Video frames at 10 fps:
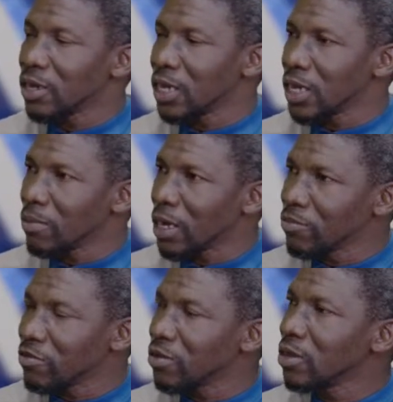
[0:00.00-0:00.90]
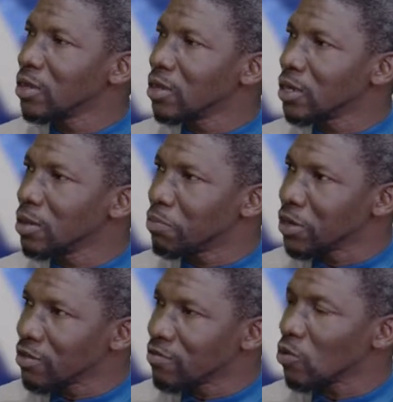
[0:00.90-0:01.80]
the imams, the
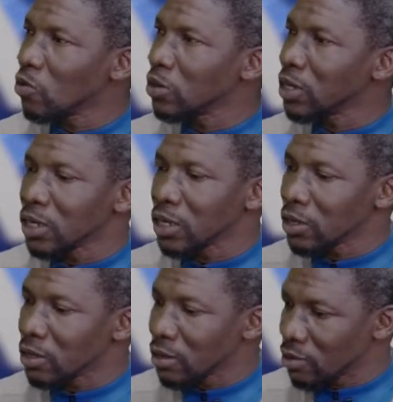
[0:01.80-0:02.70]
priest, or the